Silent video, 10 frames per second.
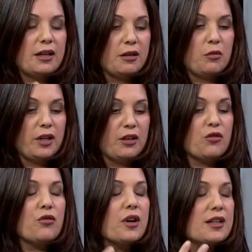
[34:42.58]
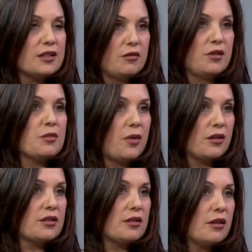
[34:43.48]
it will increase the
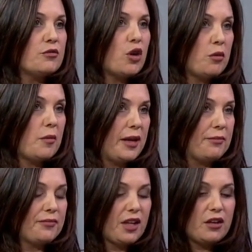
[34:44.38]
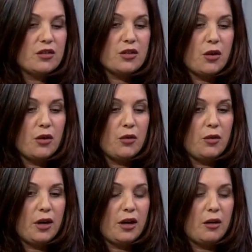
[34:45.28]
response of dopamine. So
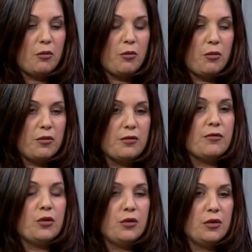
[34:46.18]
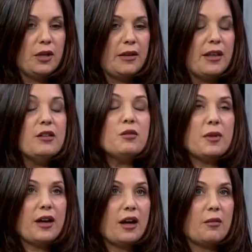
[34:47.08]
the food, and then you
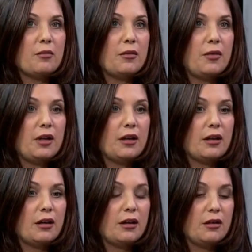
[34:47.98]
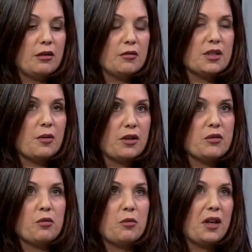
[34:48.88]
become, the response
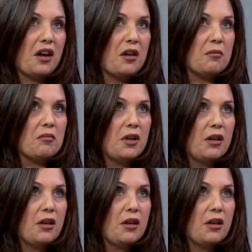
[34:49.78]
will become